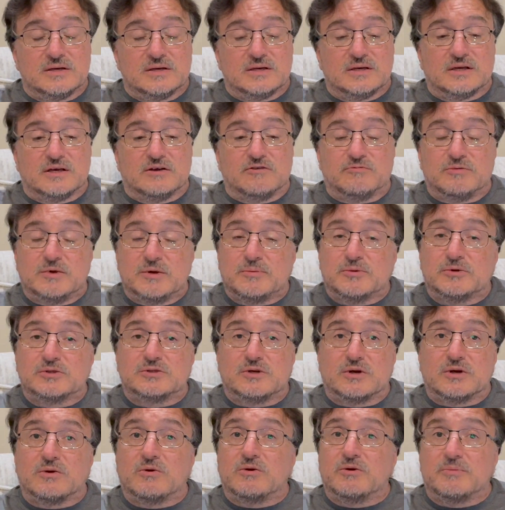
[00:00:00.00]
If people
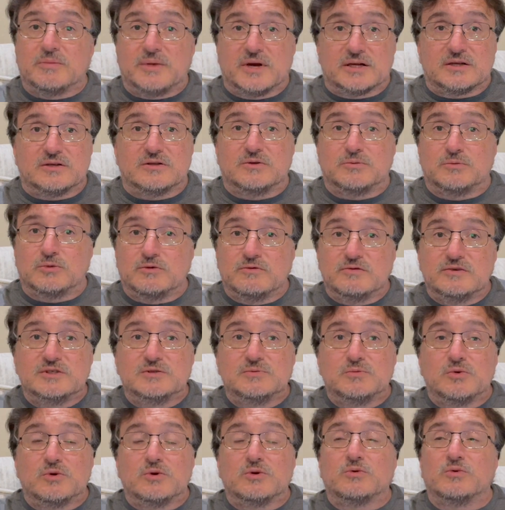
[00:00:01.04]
start going back to the movies
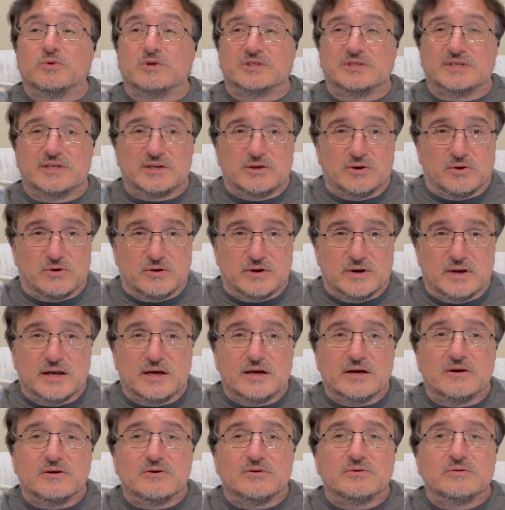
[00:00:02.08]
more, which they are
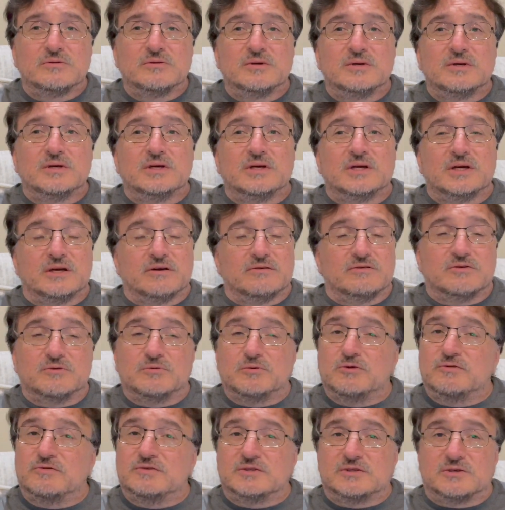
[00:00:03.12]
now, if the
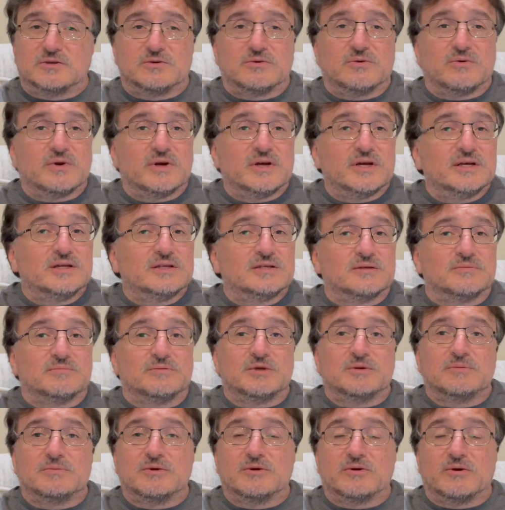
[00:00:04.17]
movies are great and
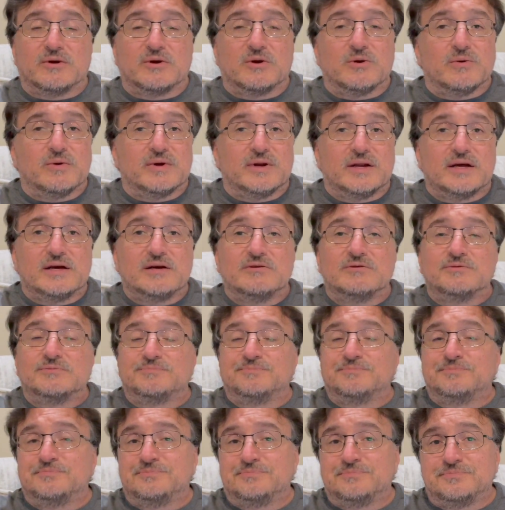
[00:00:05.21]
people are going out,
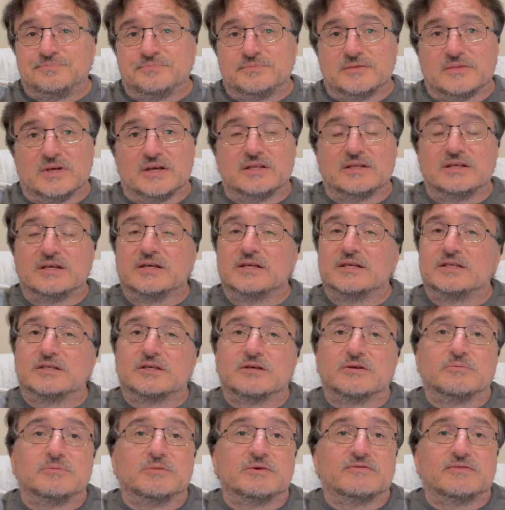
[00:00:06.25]
I think it's
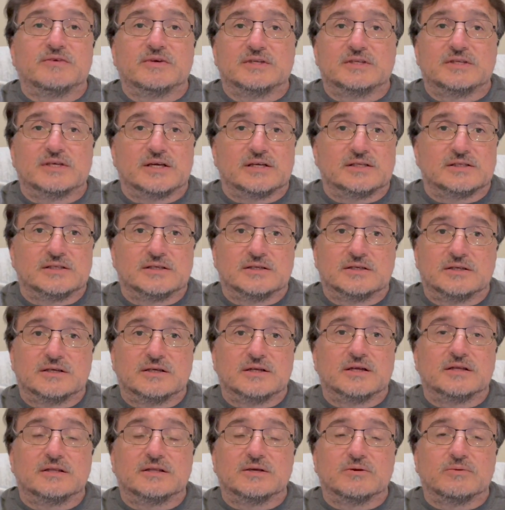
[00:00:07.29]
going to be fantastic, and
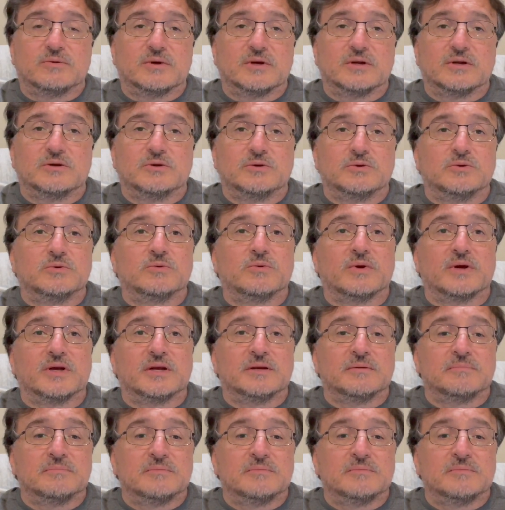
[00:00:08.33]
I think we're going to do great.